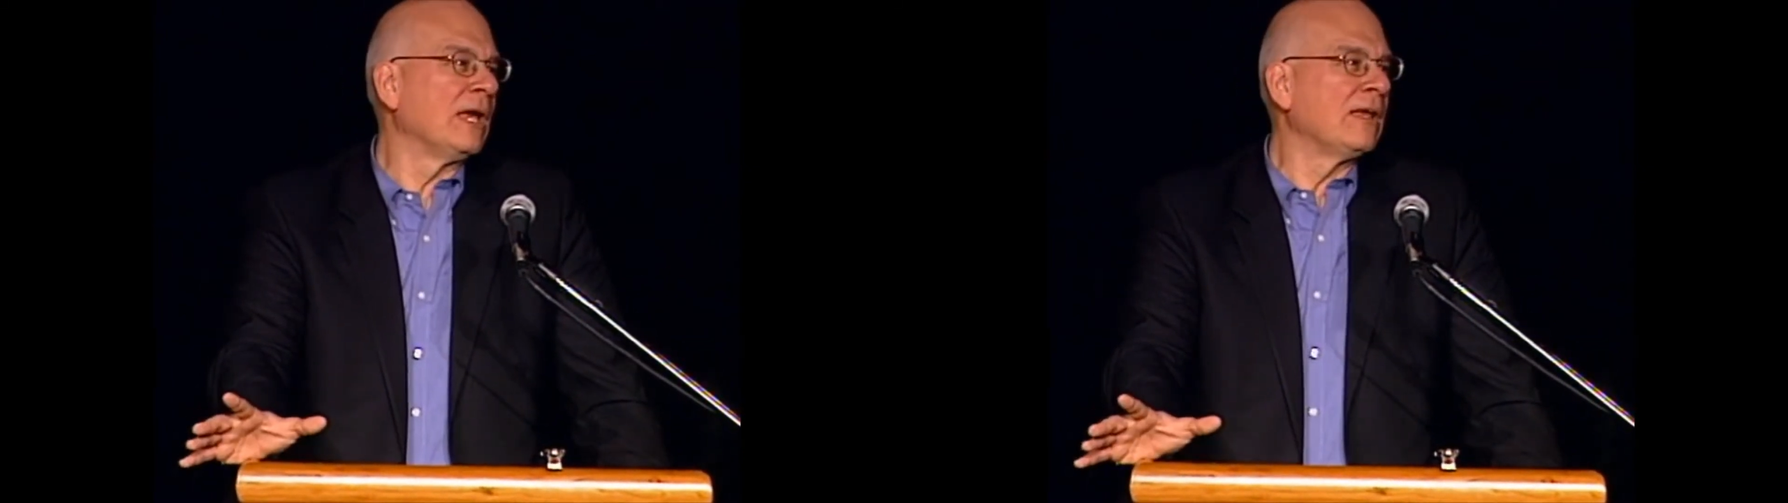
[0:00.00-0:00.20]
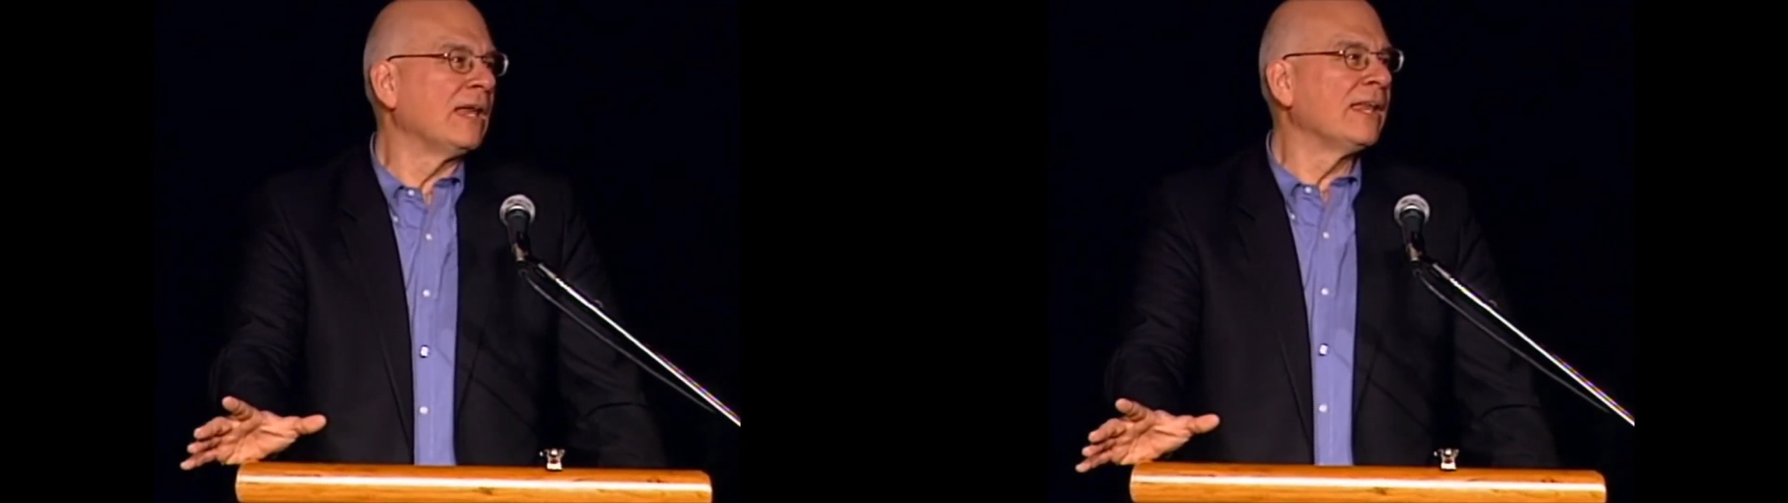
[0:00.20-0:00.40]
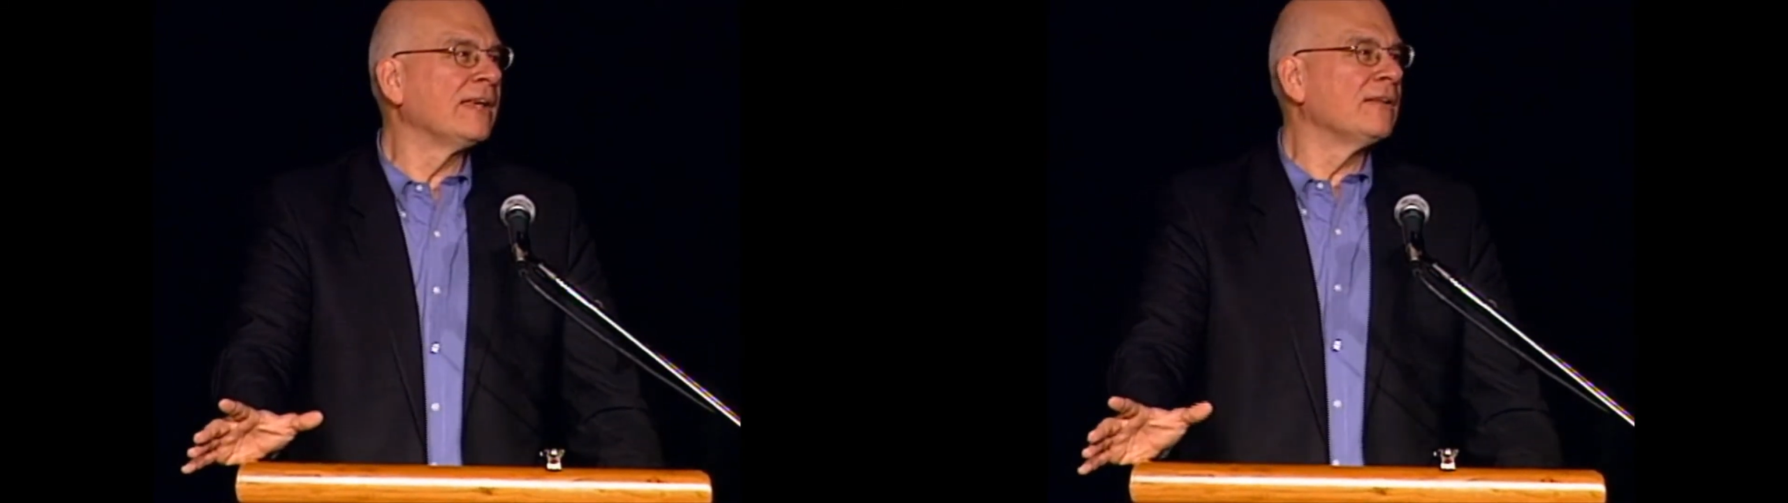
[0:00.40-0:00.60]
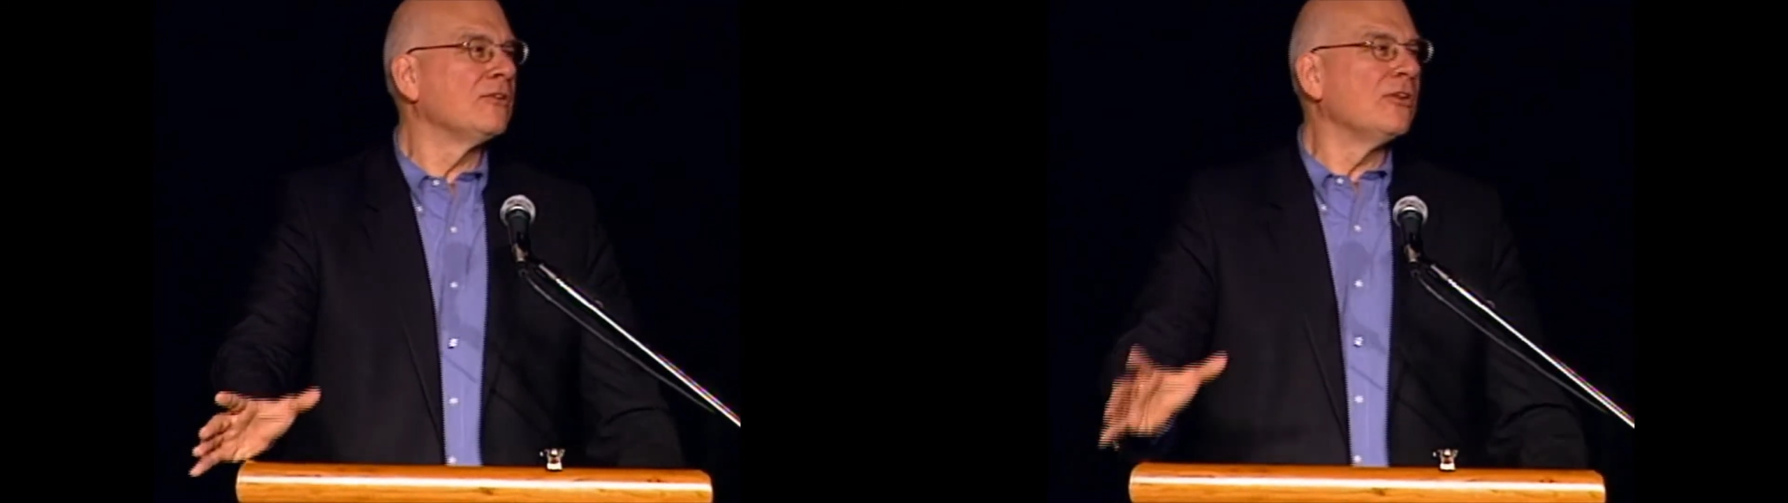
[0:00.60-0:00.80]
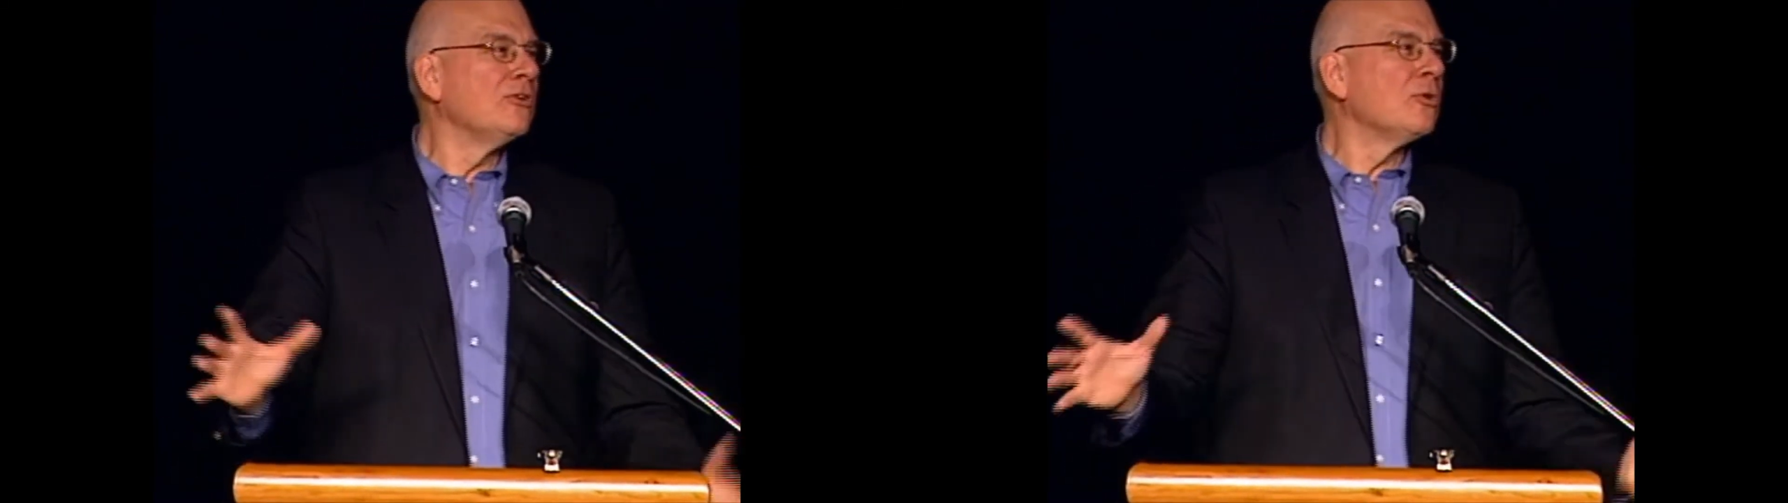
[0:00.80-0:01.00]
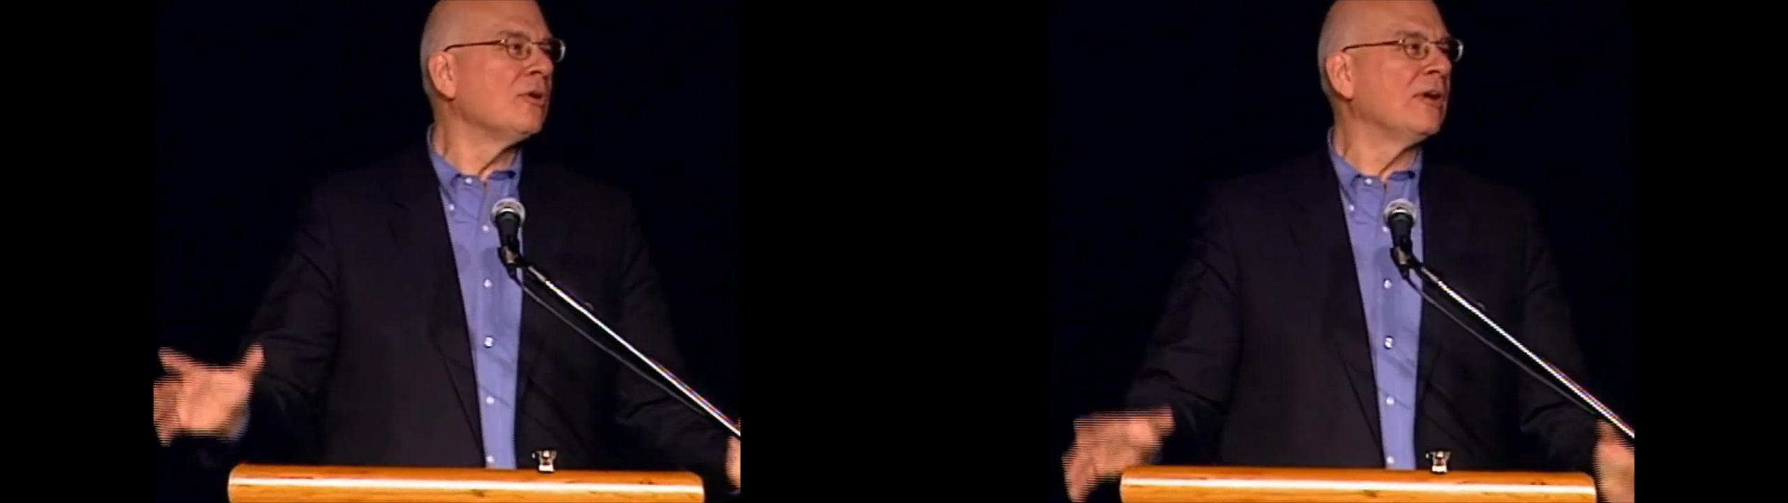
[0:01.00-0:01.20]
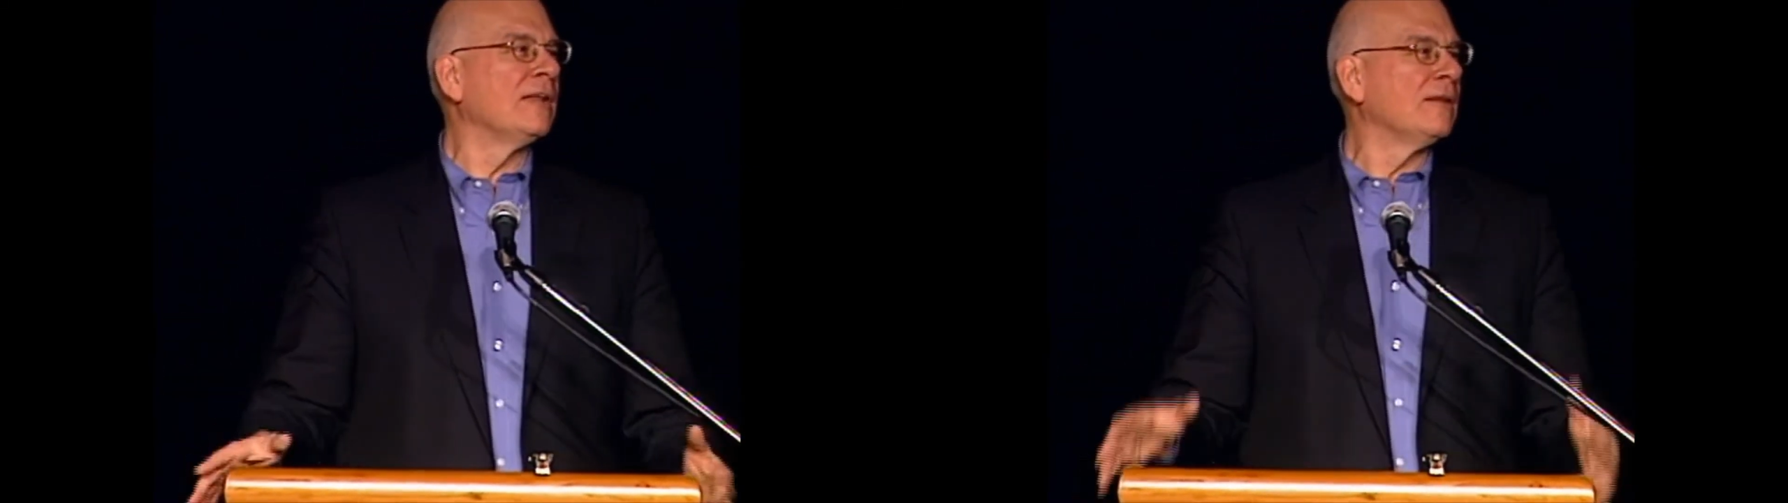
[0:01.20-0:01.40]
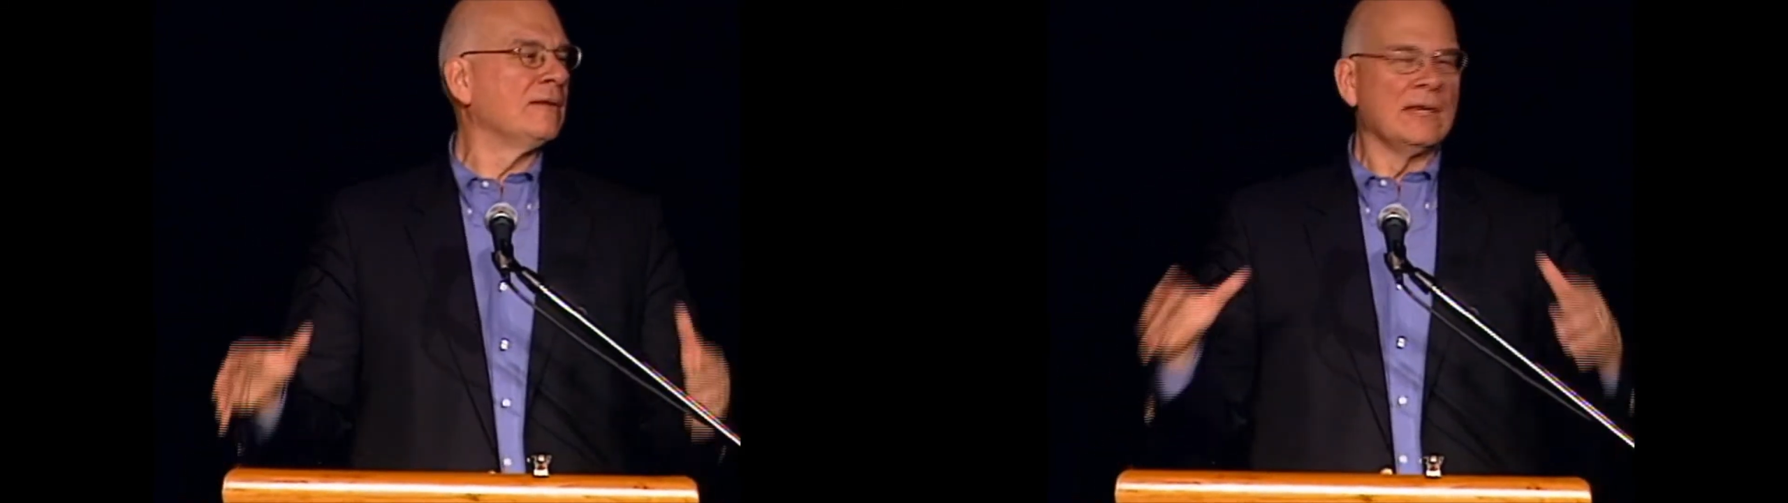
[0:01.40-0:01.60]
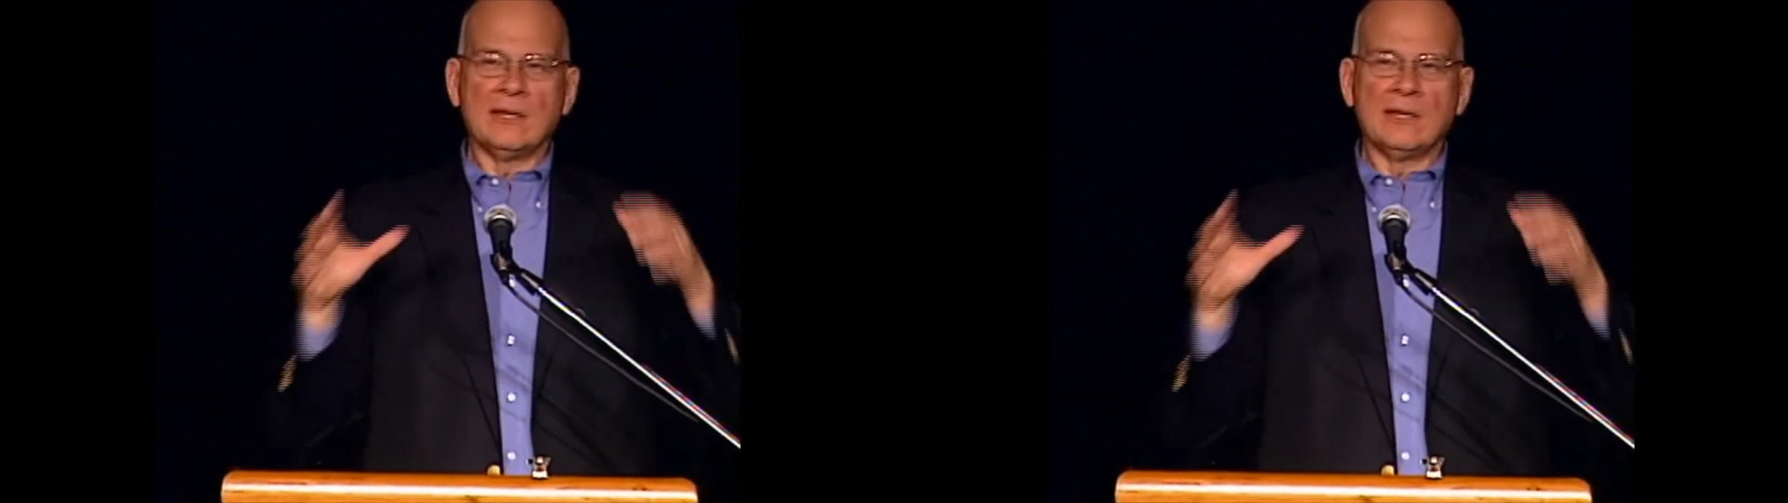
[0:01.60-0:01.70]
I like the newer and the